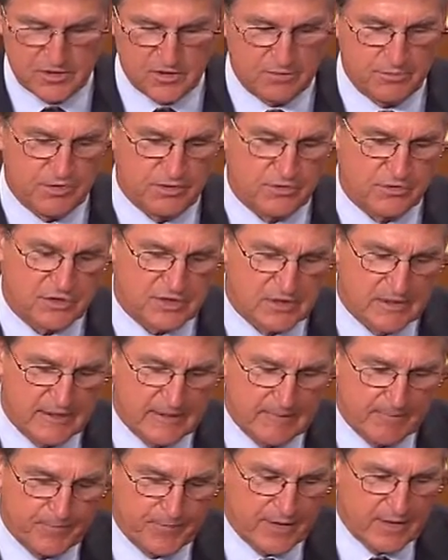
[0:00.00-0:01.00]
abuse.
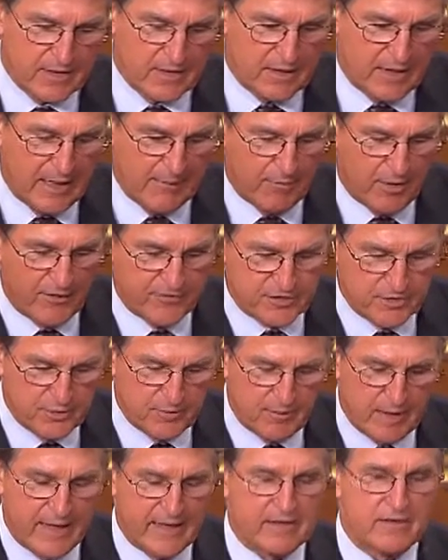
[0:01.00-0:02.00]
I'm often
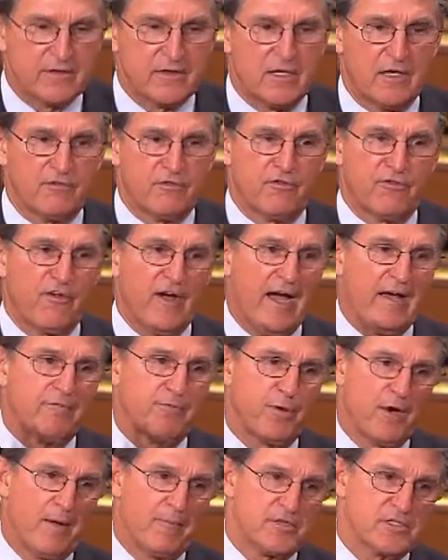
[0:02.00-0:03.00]
reminded of the five
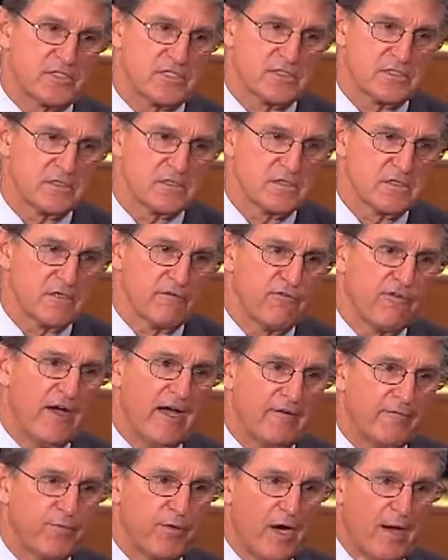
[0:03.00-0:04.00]
promises
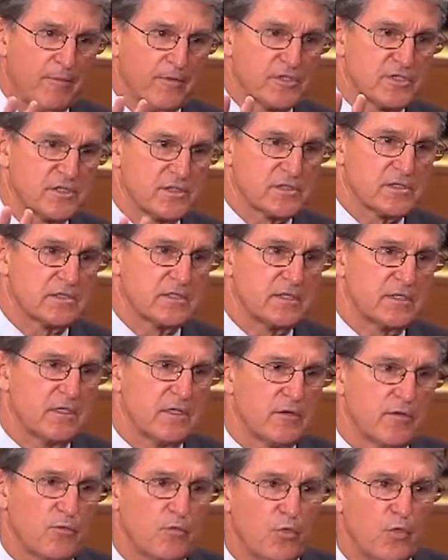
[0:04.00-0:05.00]
that
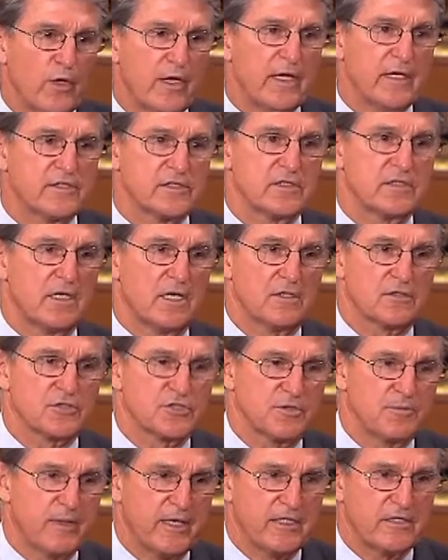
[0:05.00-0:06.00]
we as adults
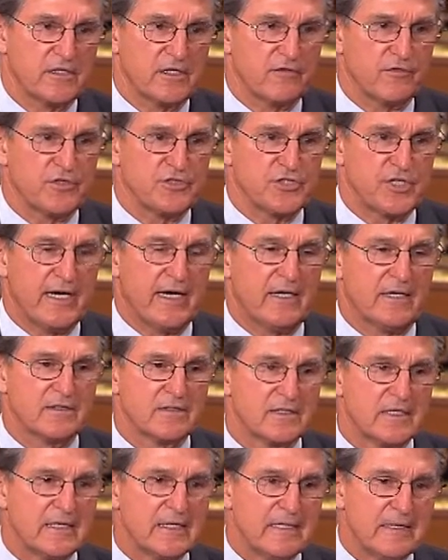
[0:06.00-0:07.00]
should make to every child.
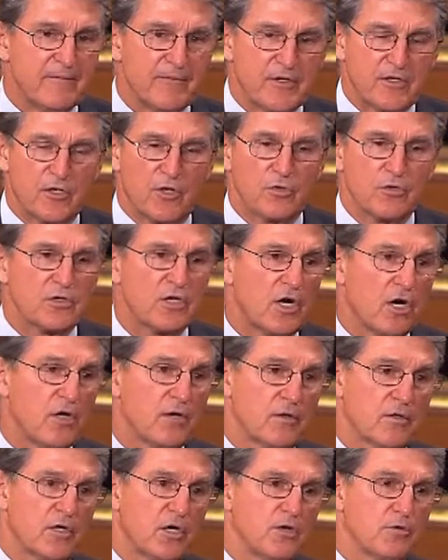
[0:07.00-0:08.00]
Colin
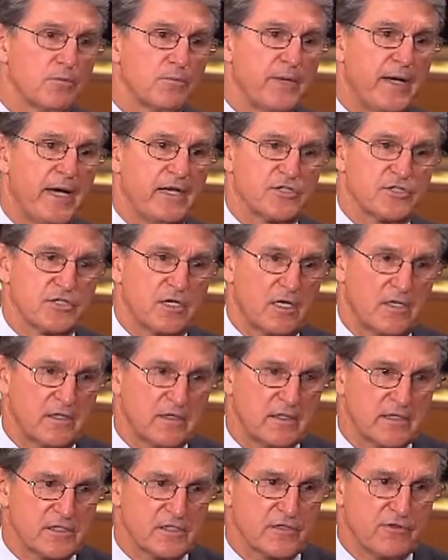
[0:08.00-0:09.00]
Powell
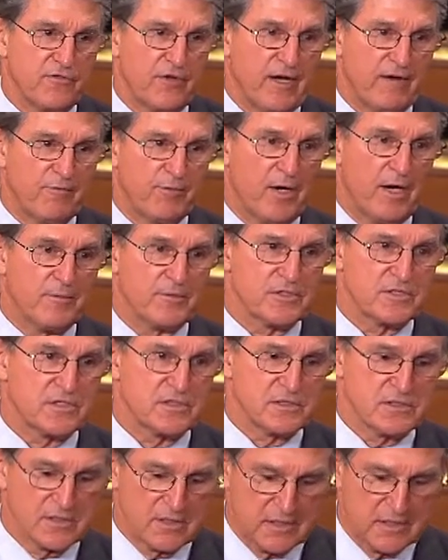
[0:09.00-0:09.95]
started this, the five promises.